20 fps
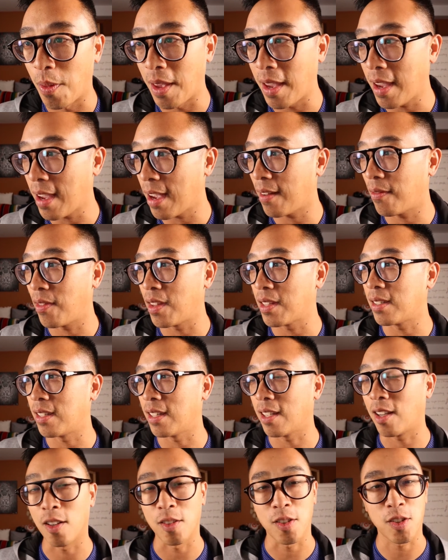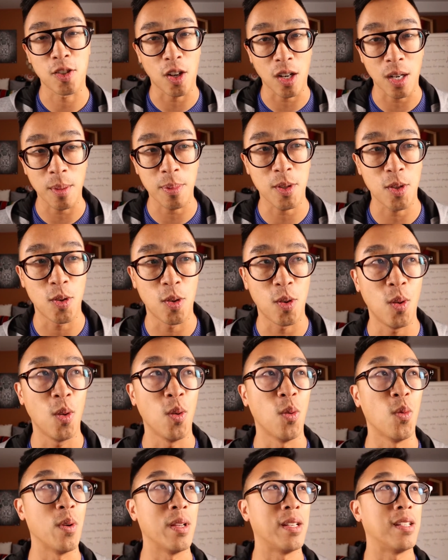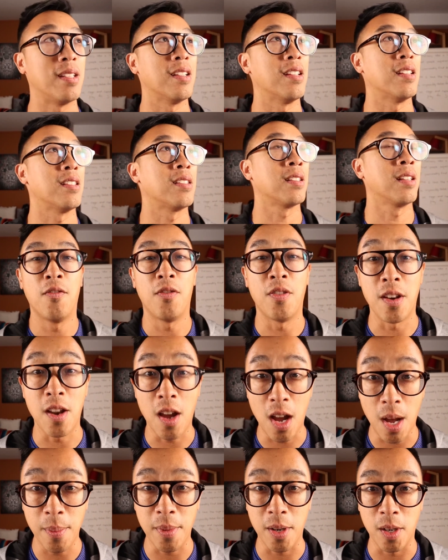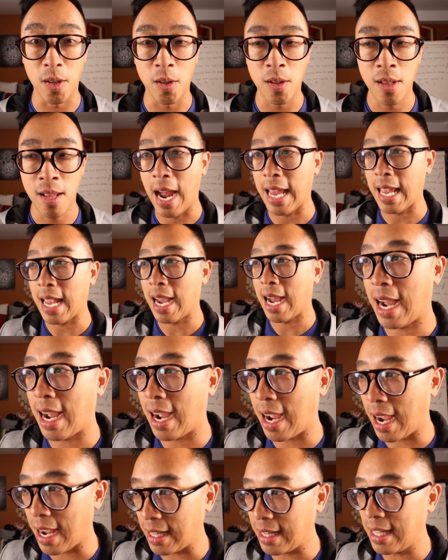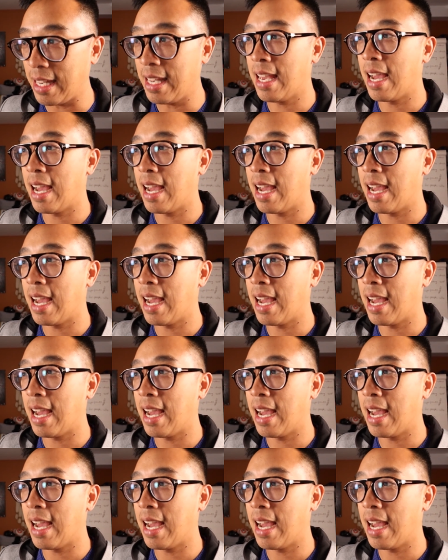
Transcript: they have this thing called Startup School, which is phenomenal. I highly